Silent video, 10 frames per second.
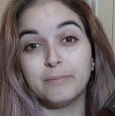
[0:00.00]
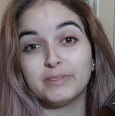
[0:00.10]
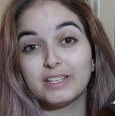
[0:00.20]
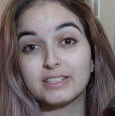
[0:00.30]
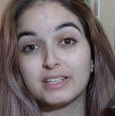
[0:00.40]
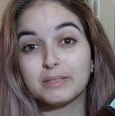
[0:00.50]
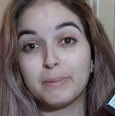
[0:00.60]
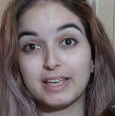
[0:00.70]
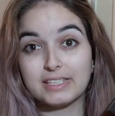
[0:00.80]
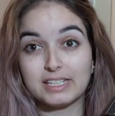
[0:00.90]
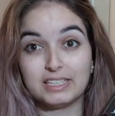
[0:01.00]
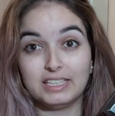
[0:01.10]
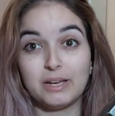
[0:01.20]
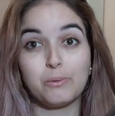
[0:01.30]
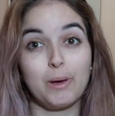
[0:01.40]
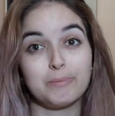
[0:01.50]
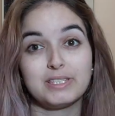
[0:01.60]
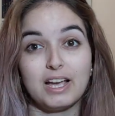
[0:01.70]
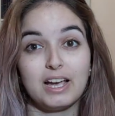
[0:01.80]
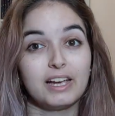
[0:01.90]
This is basically a
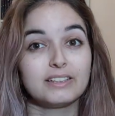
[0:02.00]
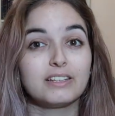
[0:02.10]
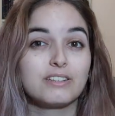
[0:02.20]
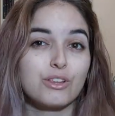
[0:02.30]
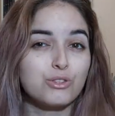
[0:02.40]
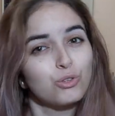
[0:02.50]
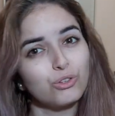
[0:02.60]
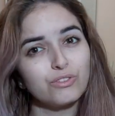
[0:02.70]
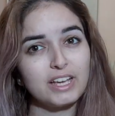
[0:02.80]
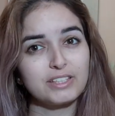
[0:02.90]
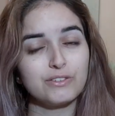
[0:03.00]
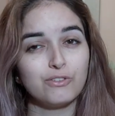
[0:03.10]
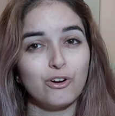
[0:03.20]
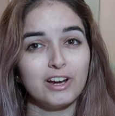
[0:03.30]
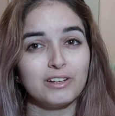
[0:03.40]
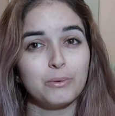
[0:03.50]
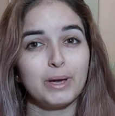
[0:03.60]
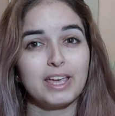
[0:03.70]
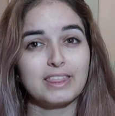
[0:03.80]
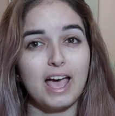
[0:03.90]
website that's sort of like Sephora in the
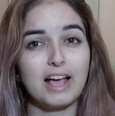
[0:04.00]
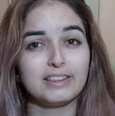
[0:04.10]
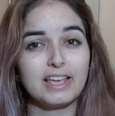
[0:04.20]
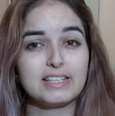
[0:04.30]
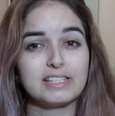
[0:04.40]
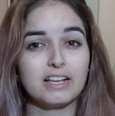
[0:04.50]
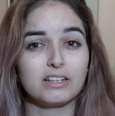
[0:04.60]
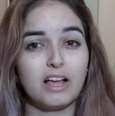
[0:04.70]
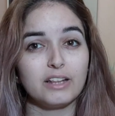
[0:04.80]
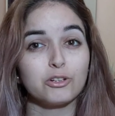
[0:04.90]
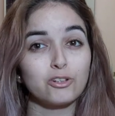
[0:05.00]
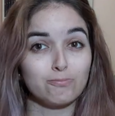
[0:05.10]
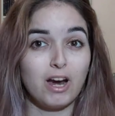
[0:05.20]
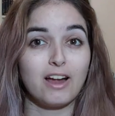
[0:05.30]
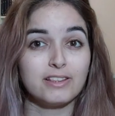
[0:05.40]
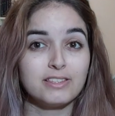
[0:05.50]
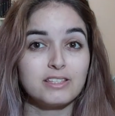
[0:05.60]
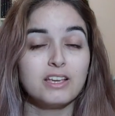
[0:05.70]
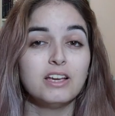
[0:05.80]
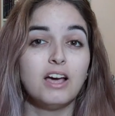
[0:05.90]
way that they sell other
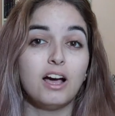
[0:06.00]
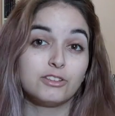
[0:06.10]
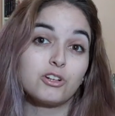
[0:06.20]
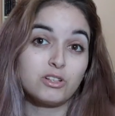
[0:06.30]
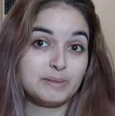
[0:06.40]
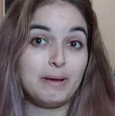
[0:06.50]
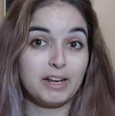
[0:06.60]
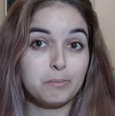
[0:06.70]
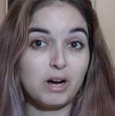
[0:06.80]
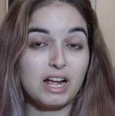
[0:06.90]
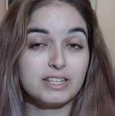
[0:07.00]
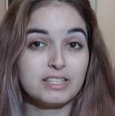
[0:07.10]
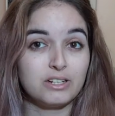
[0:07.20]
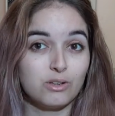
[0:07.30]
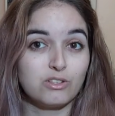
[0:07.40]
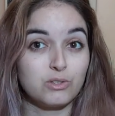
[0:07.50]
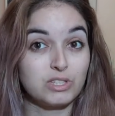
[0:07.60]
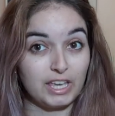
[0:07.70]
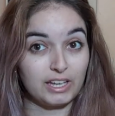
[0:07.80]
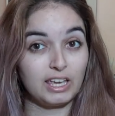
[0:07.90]
brands, other cosmetic brands, and also
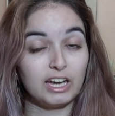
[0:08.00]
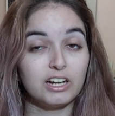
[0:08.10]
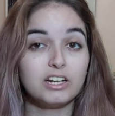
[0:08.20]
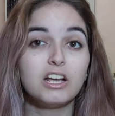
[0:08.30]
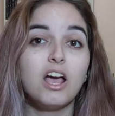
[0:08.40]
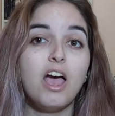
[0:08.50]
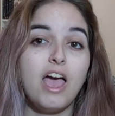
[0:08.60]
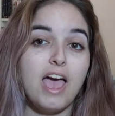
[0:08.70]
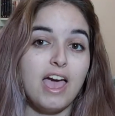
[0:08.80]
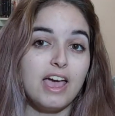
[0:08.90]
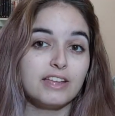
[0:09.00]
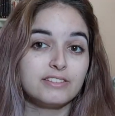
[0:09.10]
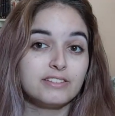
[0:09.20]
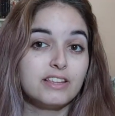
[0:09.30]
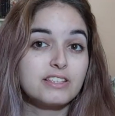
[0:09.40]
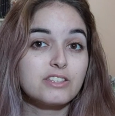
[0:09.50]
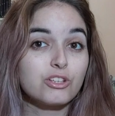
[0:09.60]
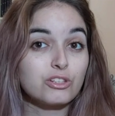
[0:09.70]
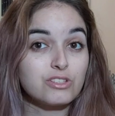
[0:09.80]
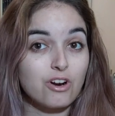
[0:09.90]
skincare. And this is
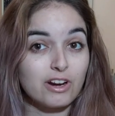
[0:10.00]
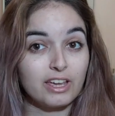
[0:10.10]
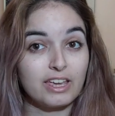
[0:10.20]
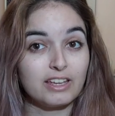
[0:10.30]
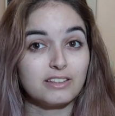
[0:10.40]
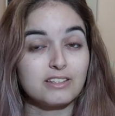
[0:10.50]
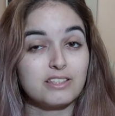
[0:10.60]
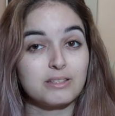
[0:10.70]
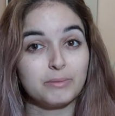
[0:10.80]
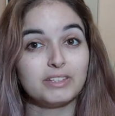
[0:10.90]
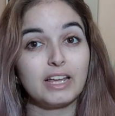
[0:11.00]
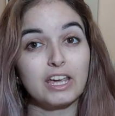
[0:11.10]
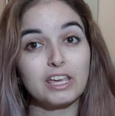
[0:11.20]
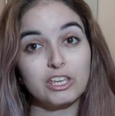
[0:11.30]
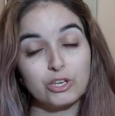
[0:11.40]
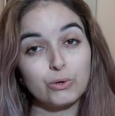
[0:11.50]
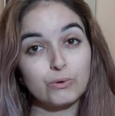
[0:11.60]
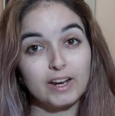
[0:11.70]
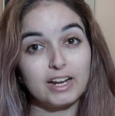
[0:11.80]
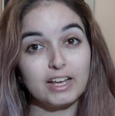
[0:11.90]
their starter kit. This is something they
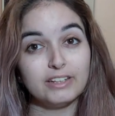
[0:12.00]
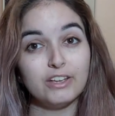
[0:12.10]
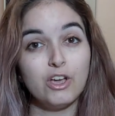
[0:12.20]
curated